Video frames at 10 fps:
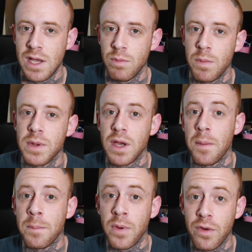And we
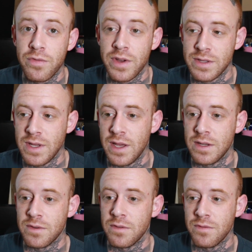become perfect
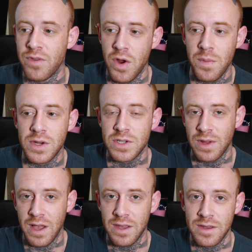and very much
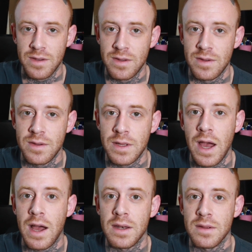like
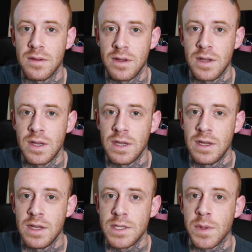God.
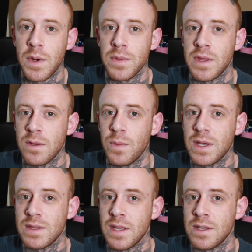So I don't think we
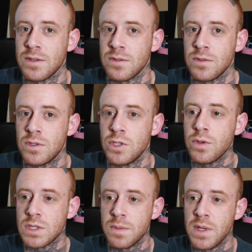can then
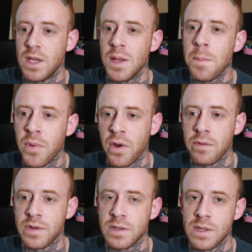choose to be
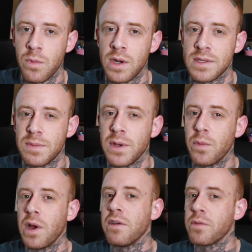imperfect, and wanting to be
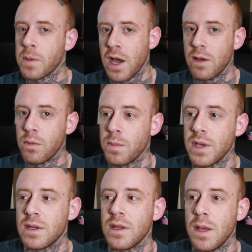away from God would
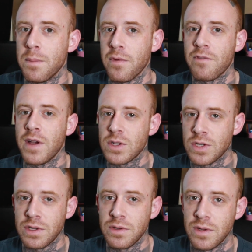be an
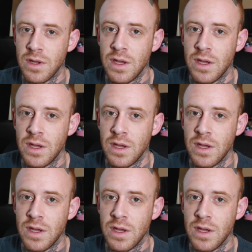imperfection.